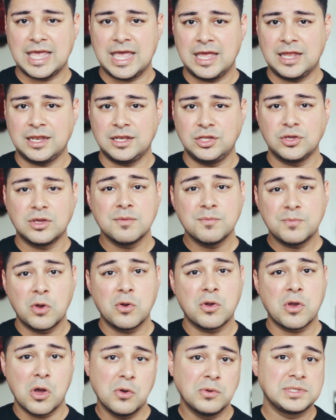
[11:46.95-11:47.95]
and you can
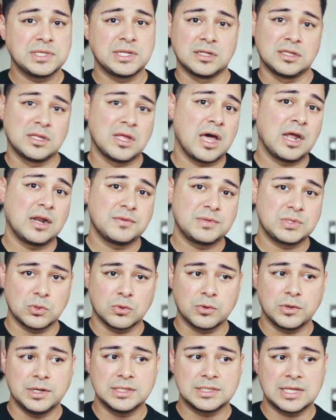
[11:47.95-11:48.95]
poke holes in a lot of
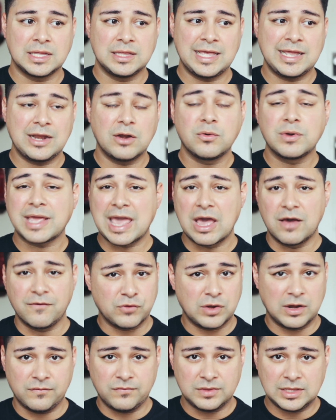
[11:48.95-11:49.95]
stories, and they don't account
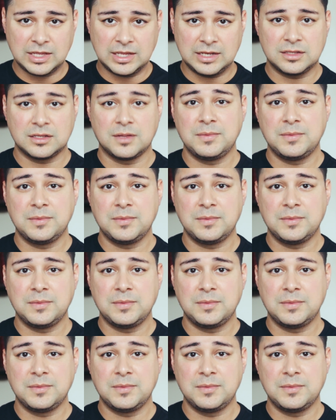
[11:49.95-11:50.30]
for everything.